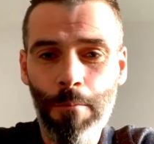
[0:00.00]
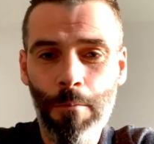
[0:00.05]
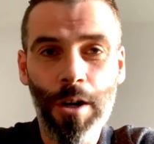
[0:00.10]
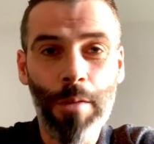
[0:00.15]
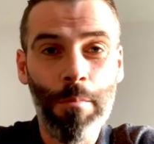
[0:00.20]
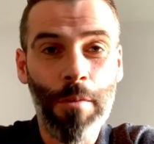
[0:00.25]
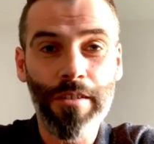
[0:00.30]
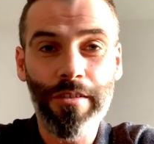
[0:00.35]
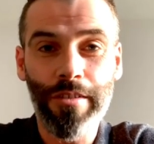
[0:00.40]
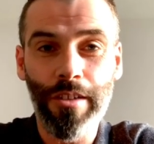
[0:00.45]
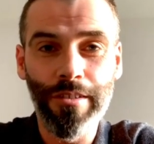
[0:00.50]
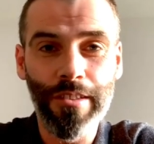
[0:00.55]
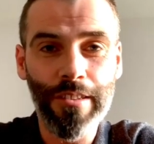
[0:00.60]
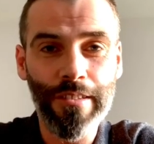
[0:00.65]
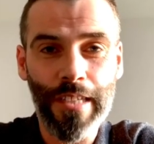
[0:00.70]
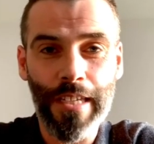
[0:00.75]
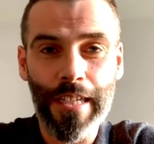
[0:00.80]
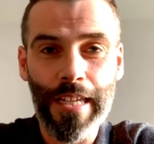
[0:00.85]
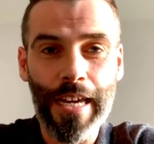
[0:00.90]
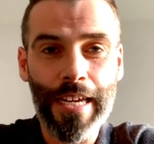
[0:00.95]
One of my
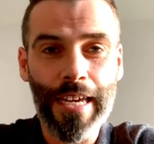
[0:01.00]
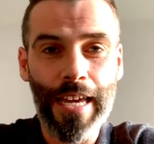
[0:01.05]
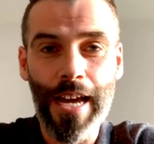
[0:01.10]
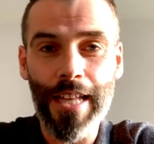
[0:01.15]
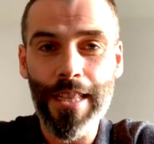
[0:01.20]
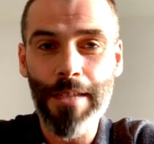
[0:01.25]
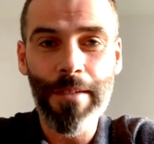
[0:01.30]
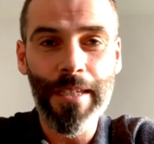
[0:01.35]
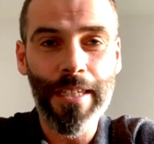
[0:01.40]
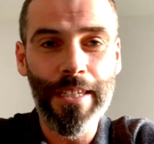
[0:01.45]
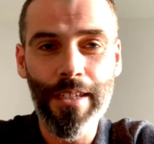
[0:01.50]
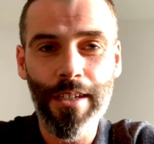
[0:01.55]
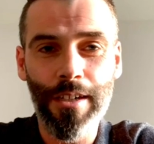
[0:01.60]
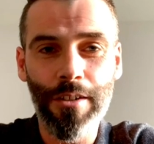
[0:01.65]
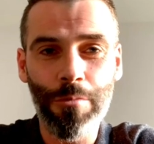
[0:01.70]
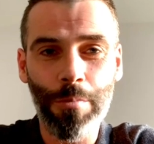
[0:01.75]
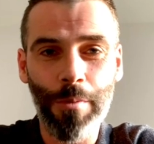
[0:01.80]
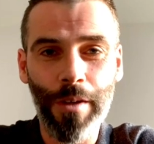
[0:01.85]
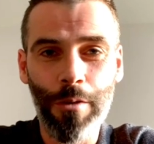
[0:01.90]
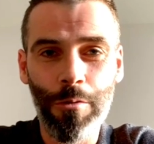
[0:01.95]
sons is in the academy here
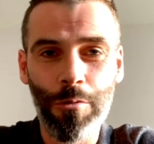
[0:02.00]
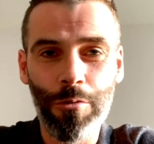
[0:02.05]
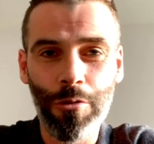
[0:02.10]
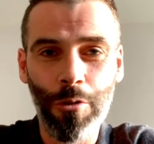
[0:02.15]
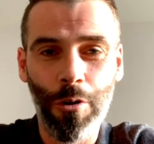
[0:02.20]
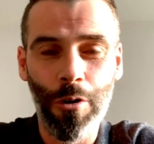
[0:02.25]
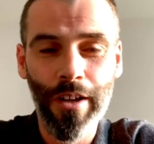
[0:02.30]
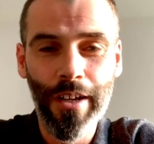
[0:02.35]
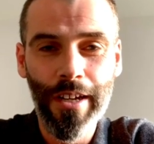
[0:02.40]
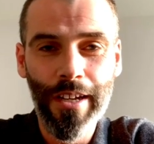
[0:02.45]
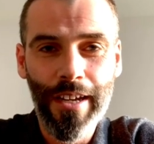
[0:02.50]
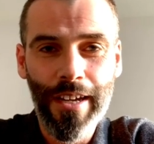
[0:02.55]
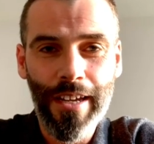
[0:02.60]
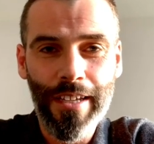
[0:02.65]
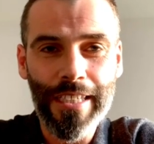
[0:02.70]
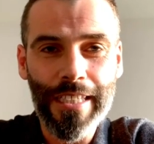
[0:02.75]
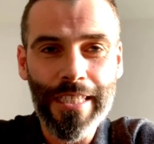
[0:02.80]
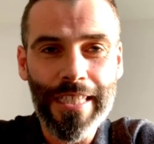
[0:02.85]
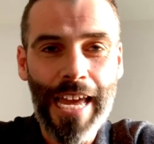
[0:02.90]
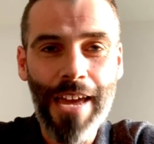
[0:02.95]
as well. So
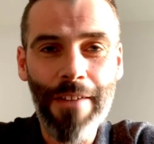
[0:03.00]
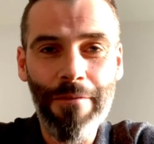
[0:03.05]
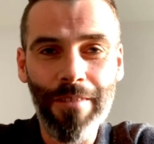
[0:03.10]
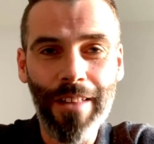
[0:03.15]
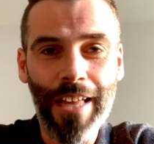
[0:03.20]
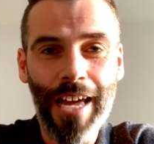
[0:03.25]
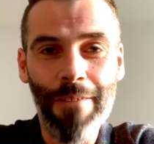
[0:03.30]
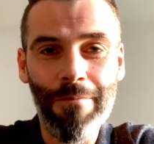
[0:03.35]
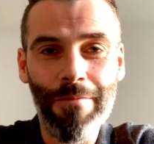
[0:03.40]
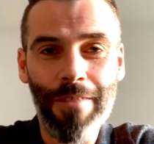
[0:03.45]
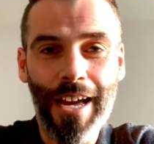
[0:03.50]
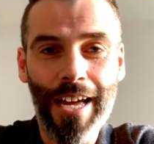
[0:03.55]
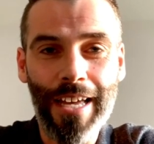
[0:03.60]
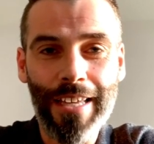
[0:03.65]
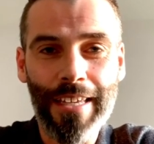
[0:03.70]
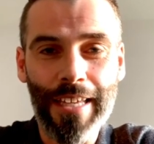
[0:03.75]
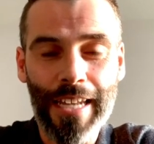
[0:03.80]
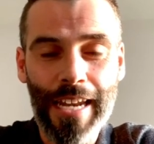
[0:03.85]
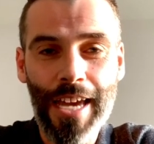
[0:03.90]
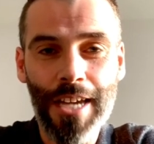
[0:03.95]
you definitely have
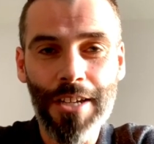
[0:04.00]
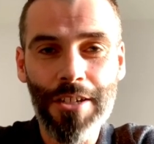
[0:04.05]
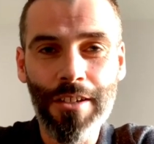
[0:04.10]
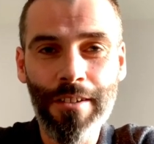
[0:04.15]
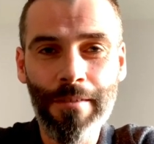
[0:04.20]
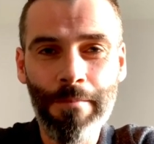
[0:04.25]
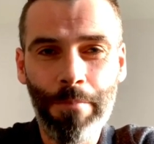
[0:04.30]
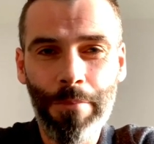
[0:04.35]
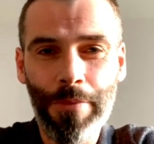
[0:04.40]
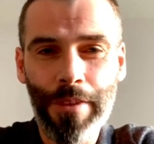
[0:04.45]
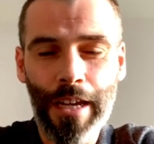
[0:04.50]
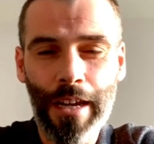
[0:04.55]
that connection.